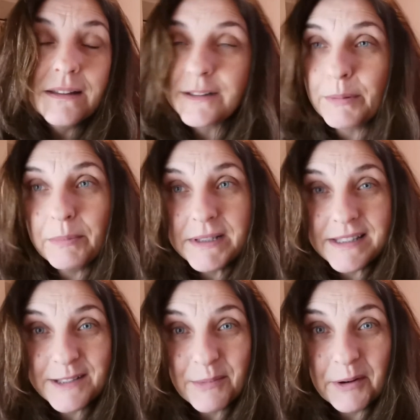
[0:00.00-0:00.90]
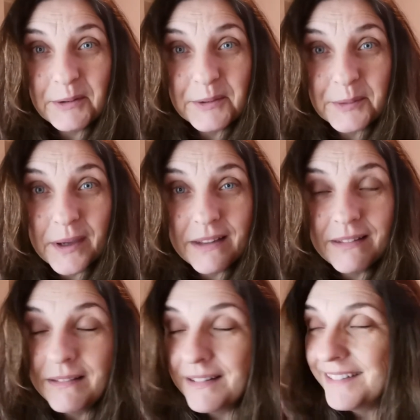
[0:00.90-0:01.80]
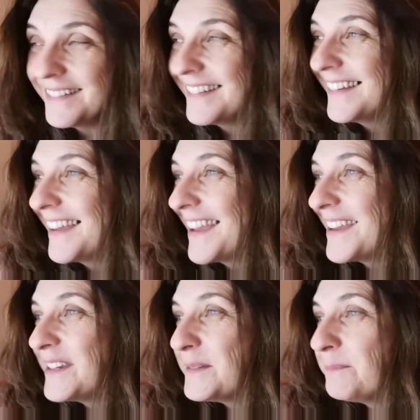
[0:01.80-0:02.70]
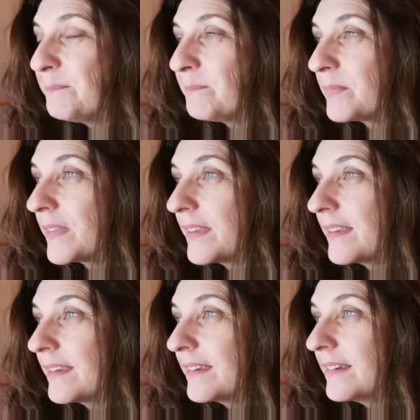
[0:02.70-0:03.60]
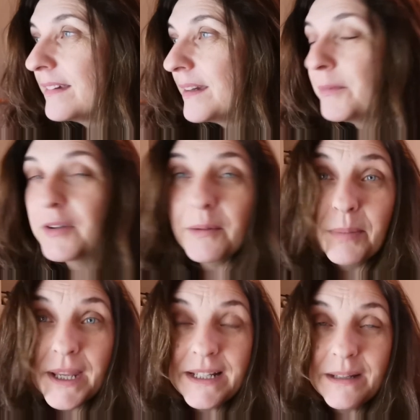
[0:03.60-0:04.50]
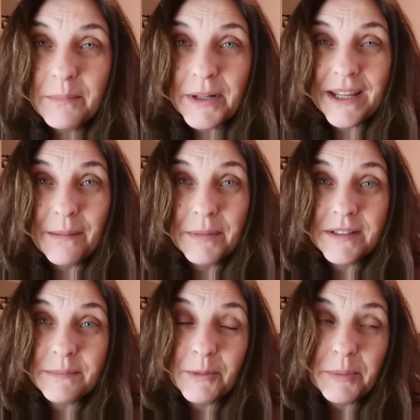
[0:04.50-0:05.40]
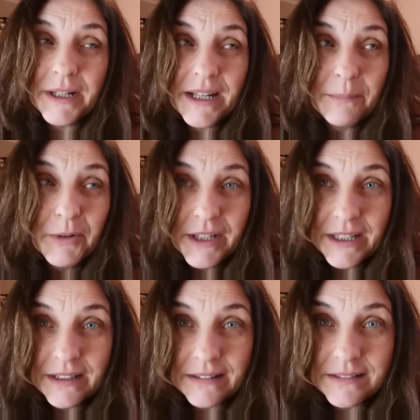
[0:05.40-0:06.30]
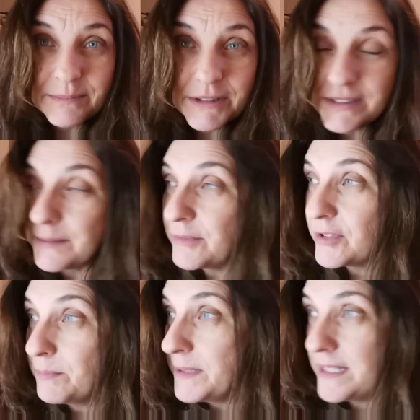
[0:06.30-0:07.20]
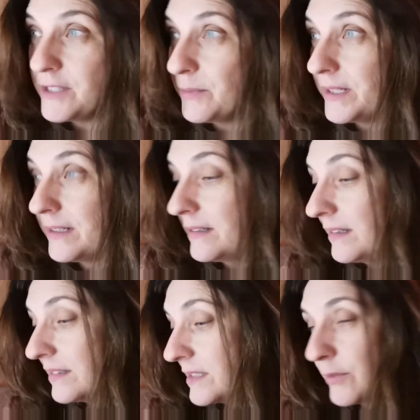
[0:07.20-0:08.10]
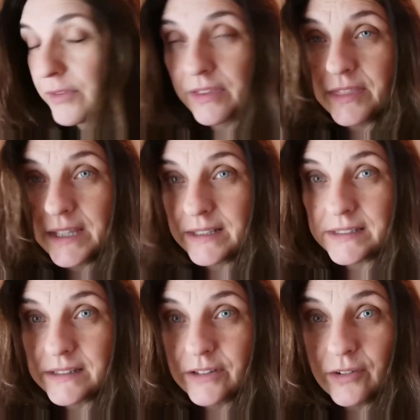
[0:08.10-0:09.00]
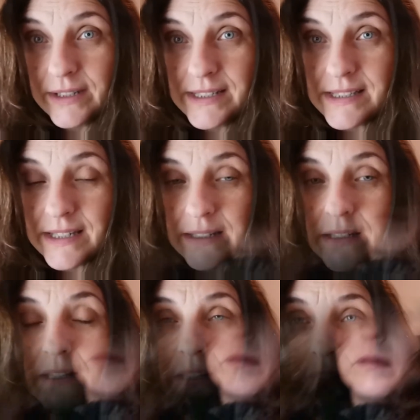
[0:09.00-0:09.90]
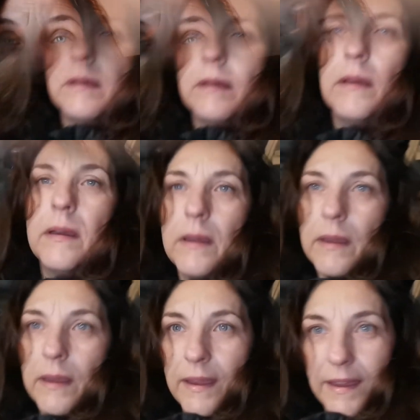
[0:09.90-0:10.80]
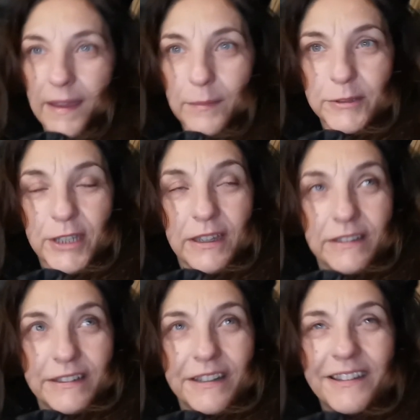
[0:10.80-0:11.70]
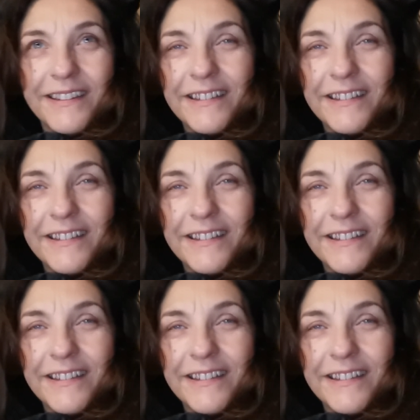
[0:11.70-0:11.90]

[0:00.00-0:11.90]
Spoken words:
It's going to be busy tomorrow as well. I'm not complaining, but I am, because I'm not bringing any money in, because I'm just busy doing lots of other things and not listing. I'm shattered.